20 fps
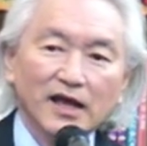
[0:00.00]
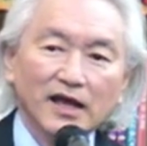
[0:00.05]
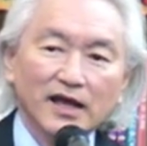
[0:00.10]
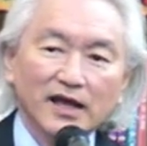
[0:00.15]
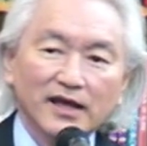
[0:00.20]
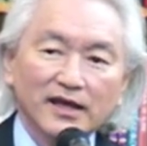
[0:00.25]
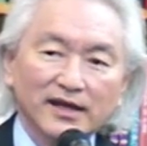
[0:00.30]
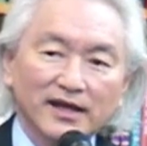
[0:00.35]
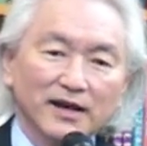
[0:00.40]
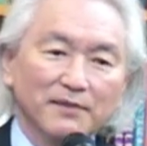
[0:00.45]

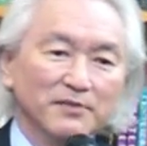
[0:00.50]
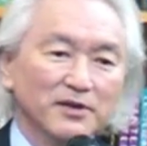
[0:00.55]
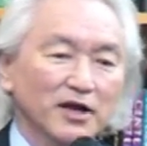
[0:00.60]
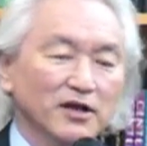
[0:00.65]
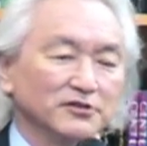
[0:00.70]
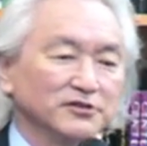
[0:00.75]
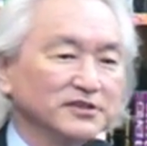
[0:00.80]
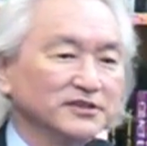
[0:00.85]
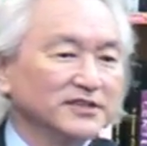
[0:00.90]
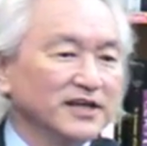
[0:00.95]
And let me
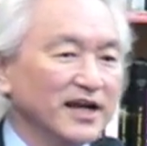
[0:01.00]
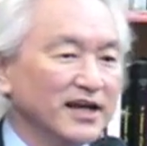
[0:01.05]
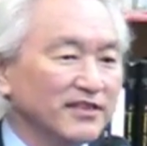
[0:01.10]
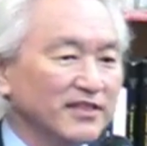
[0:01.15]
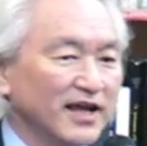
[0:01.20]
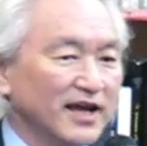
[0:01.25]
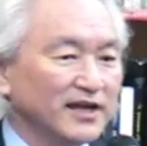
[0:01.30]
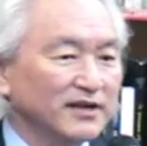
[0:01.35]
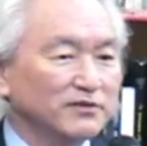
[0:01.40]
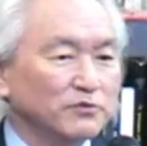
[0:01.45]
also say
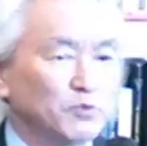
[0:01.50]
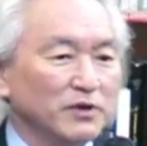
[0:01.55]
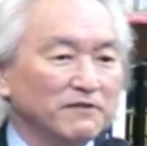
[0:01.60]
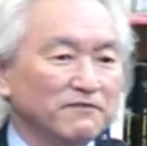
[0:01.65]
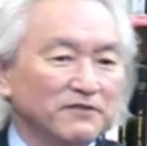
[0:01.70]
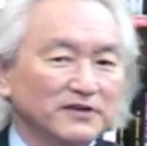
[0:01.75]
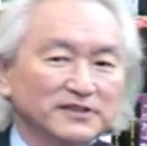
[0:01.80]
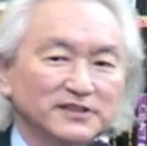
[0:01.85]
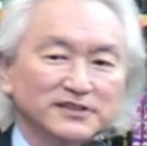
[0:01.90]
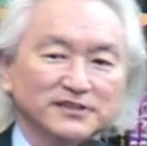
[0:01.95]
that we
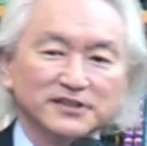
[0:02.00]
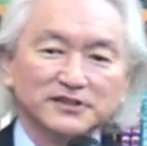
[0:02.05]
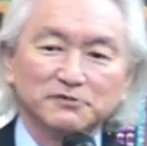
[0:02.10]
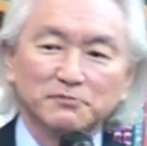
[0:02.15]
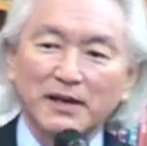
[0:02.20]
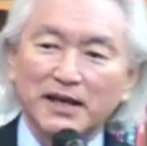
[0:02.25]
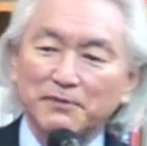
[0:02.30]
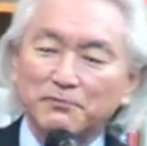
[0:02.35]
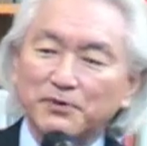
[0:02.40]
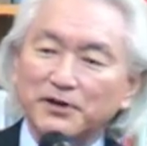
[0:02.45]

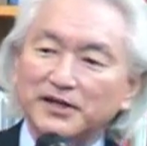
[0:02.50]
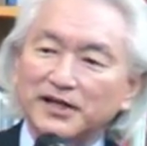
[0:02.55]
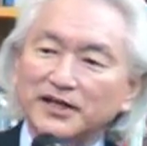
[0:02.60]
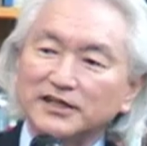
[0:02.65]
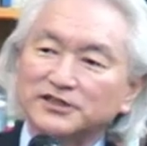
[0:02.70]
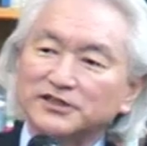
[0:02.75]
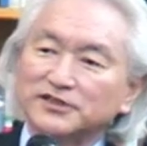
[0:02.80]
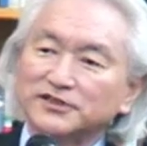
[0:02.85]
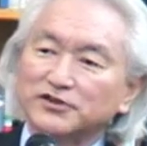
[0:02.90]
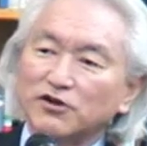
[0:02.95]
physicists make
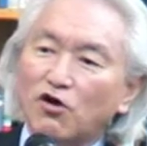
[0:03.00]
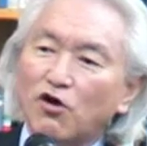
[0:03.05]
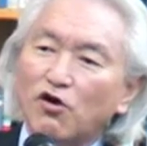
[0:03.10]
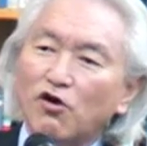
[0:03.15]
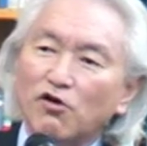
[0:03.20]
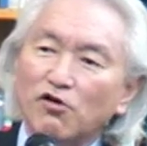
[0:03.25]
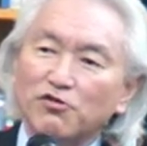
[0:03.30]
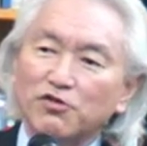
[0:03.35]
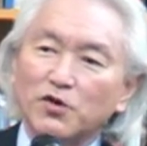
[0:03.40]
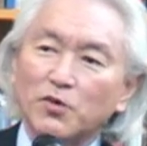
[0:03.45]
predictions
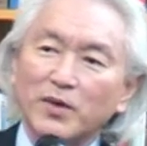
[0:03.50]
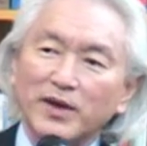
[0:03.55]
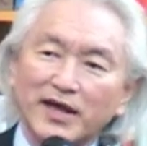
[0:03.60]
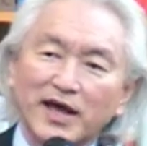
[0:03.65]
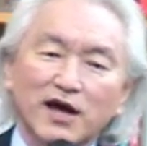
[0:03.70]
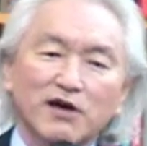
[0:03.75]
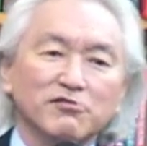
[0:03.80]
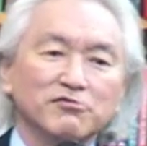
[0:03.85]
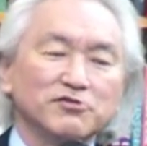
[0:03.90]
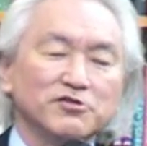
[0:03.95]
all the way
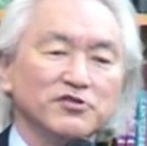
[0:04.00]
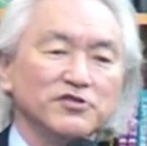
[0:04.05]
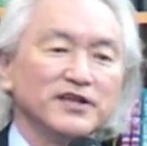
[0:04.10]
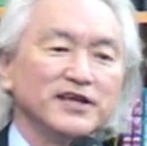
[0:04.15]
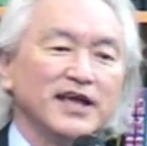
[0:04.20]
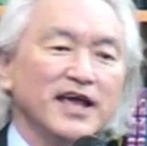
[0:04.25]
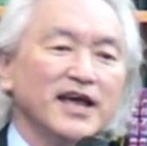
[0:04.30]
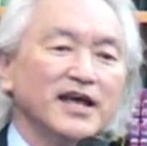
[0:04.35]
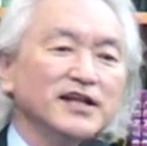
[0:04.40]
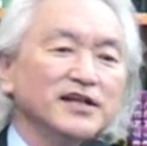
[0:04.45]
out to
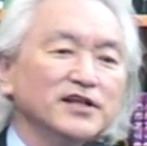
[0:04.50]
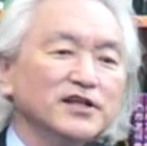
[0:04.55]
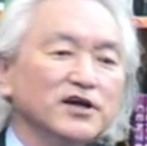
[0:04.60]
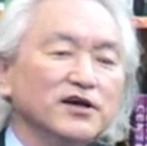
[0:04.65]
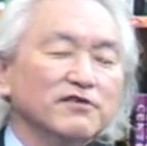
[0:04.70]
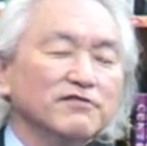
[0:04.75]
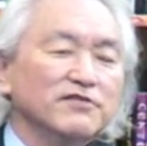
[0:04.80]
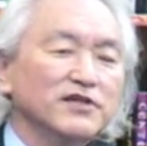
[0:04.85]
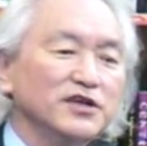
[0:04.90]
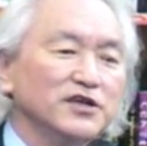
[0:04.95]
the end
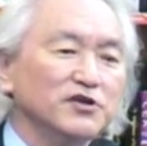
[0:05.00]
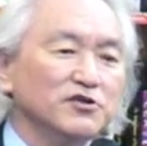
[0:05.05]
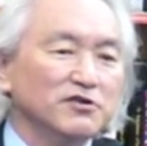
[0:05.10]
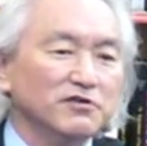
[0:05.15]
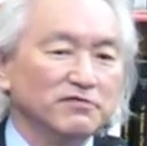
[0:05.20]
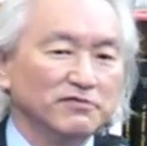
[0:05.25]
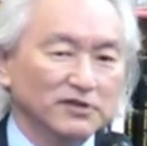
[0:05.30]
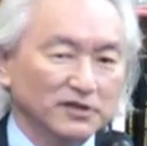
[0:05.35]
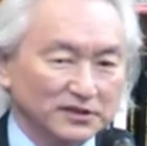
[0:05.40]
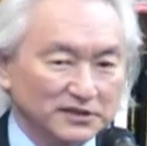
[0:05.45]
of the
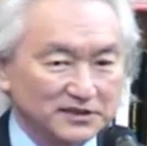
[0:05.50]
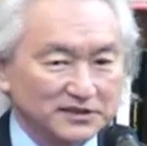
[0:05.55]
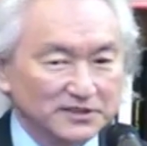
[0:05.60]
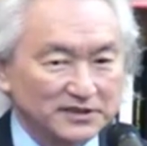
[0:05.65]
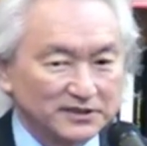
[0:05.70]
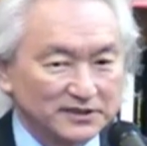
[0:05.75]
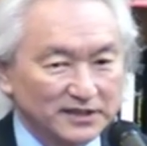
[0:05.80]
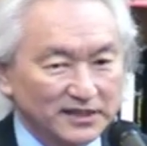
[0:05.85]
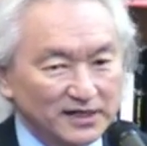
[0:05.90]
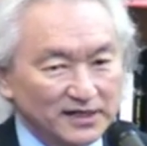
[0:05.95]

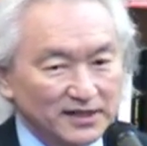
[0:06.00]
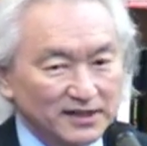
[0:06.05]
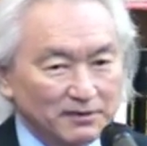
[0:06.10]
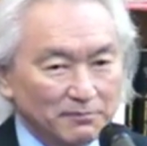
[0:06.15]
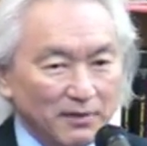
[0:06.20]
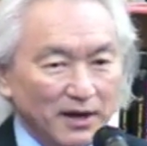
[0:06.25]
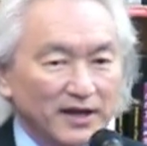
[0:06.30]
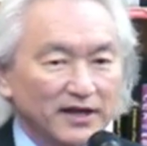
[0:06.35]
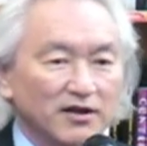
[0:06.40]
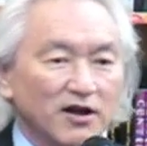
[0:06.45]
universe.
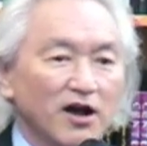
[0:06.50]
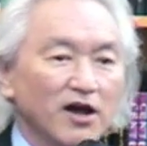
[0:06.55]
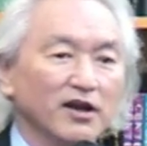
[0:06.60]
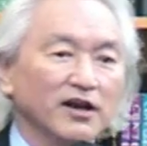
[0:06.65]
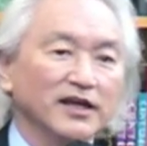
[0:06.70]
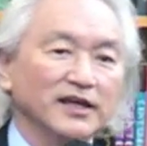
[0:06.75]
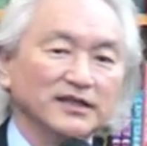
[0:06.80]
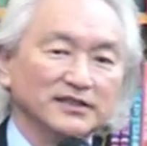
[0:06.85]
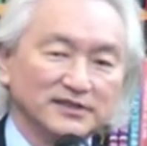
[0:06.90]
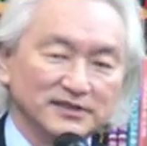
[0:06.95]
My
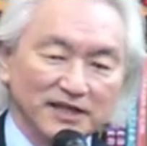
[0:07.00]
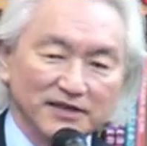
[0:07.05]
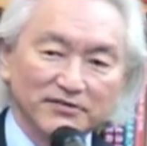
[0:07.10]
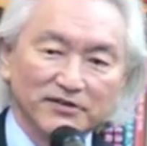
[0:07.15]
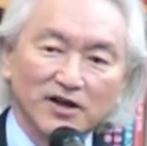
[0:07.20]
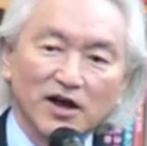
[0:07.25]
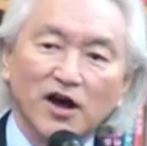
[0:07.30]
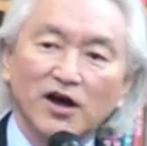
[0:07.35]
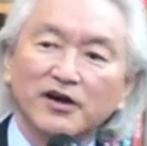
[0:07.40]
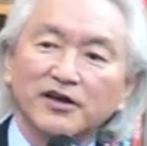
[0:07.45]
colleagues,
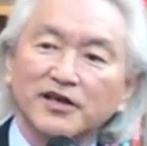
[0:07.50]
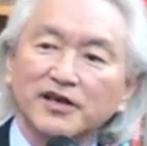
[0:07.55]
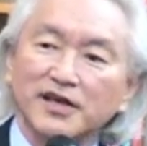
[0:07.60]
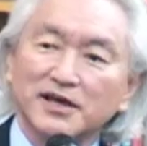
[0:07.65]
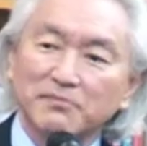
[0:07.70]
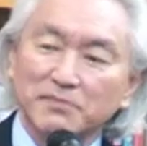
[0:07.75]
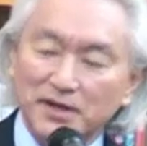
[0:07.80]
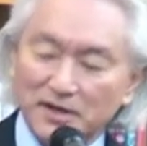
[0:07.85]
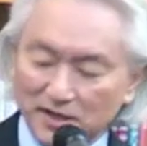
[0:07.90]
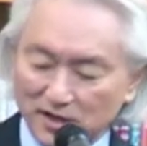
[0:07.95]
Stephen
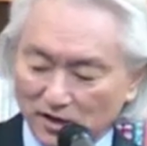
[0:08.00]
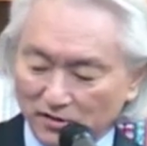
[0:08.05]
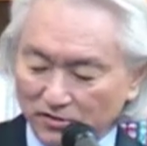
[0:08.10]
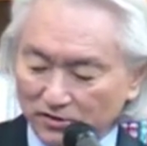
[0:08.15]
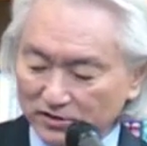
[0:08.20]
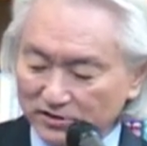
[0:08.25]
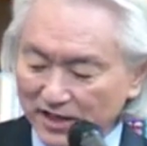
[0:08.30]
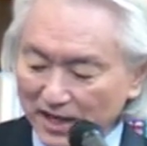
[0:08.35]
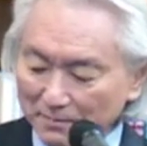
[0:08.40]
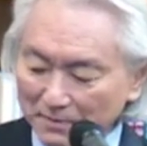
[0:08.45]
Hawking and many
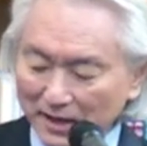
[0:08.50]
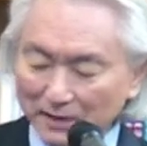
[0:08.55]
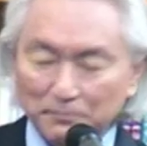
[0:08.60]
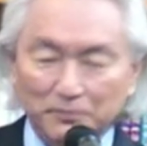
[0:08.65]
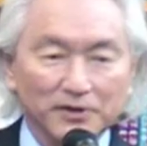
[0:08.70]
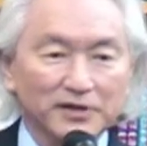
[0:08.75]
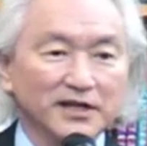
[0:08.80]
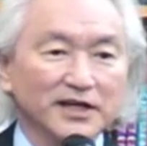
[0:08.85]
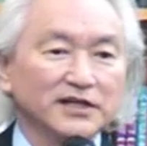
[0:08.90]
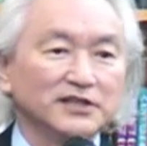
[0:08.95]
others, they make
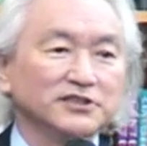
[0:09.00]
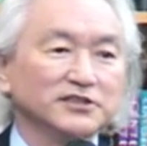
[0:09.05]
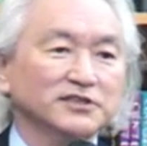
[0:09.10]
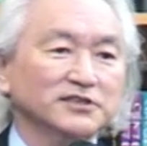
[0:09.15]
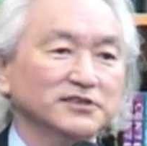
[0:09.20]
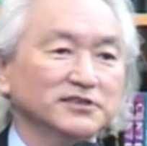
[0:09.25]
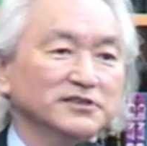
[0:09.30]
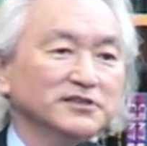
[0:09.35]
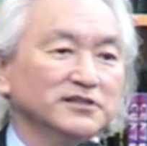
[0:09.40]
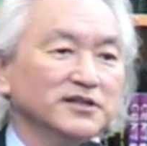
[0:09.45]

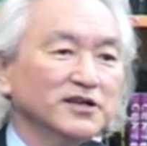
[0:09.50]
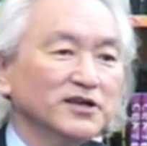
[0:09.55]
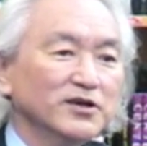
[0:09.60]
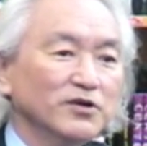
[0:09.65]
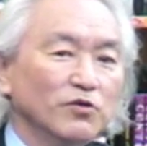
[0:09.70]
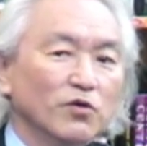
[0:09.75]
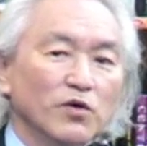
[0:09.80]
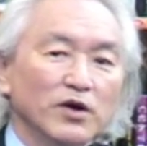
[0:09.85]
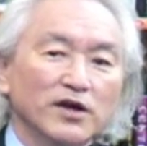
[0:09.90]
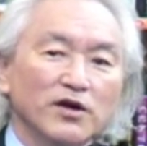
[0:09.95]
predictions
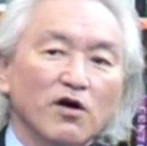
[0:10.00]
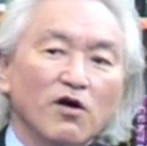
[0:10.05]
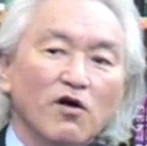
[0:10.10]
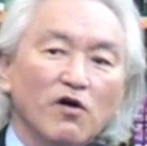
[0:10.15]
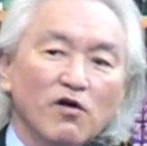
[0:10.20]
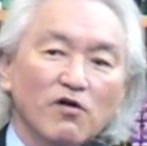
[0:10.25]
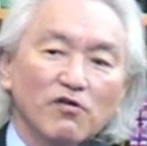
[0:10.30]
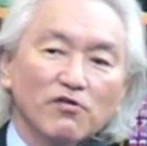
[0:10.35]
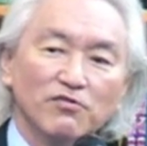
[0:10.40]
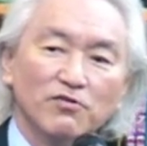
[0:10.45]
going
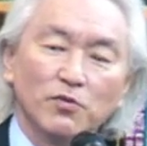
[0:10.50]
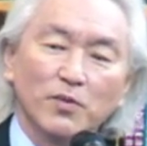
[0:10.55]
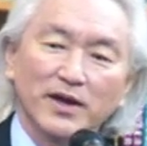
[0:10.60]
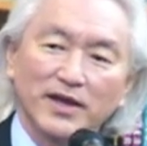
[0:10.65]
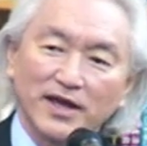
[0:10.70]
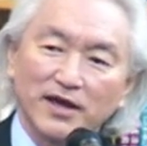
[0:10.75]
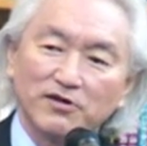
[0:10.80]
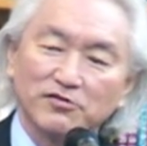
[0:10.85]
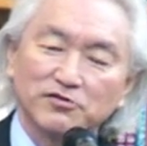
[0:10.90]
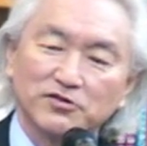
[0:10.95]
all the
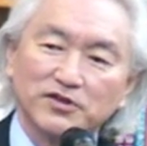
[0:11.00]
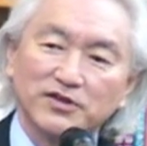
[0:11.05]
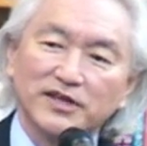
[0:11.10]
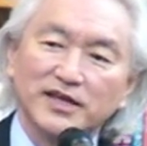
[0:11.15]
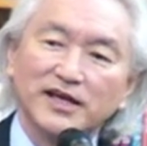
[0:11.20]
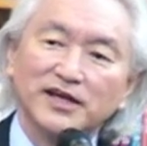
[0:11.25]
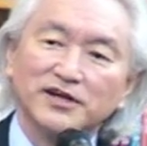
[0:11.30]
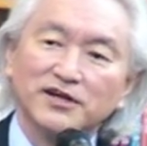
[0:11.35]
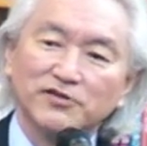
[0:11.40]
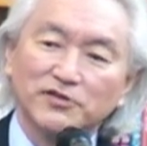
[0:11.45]
way out to
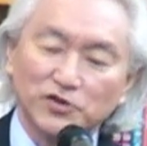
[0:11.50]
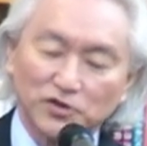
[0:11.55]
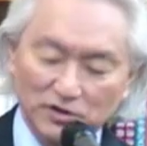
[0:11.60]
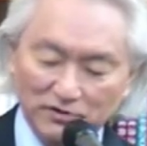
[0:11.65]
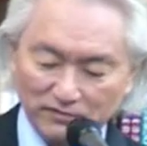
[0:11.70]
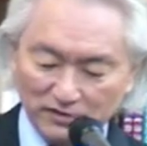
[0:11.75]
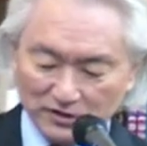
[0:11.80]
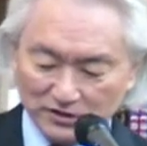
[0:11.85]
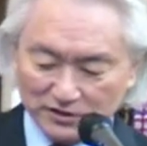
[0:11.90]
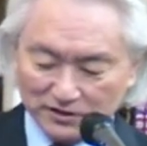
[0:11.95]
the end of the
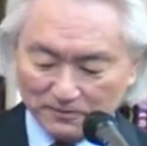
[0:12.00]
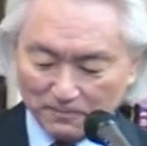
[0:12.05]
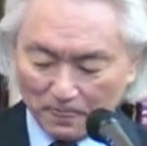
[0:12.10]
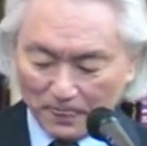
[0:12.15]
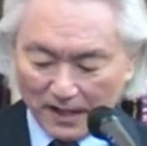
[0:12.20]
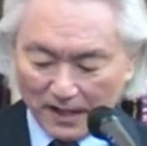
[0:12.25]
universe.